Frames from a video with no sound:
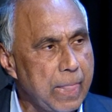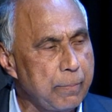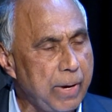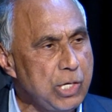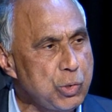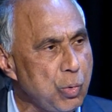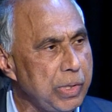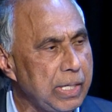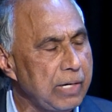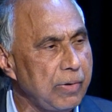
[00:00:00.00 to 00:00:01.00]
And my
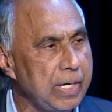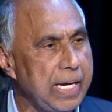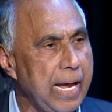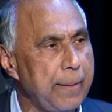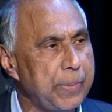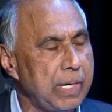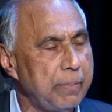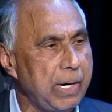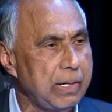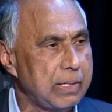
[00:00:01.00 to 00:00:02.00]
story can only happen in
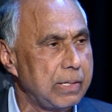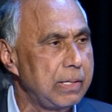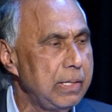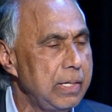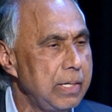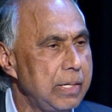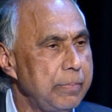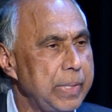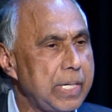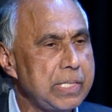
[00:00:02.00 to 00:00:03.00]
America
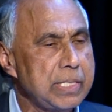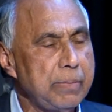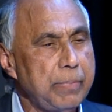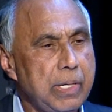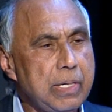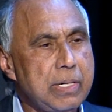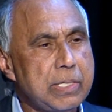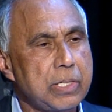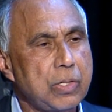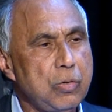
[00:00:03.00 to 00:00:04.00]
because it's
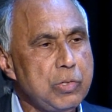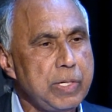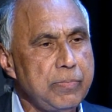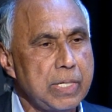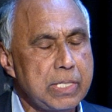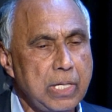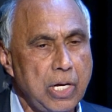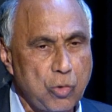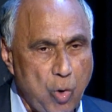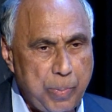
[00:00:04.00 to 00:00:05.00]
America's inclusiveness
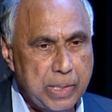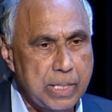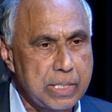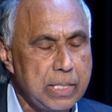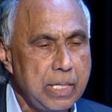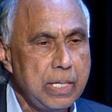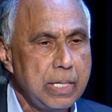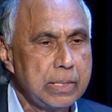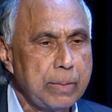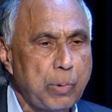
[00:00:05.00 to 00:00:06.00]
and openness
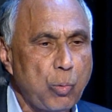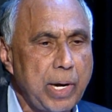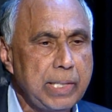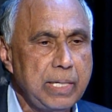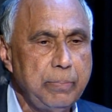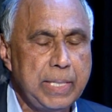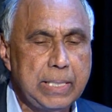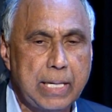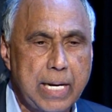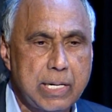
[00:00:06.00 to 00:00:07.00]
that provided me
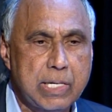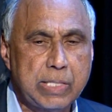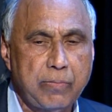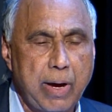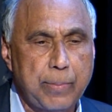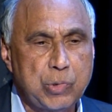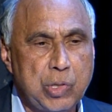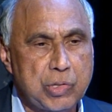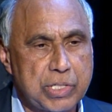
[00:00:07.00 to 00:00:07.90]
the ladders of opportunity to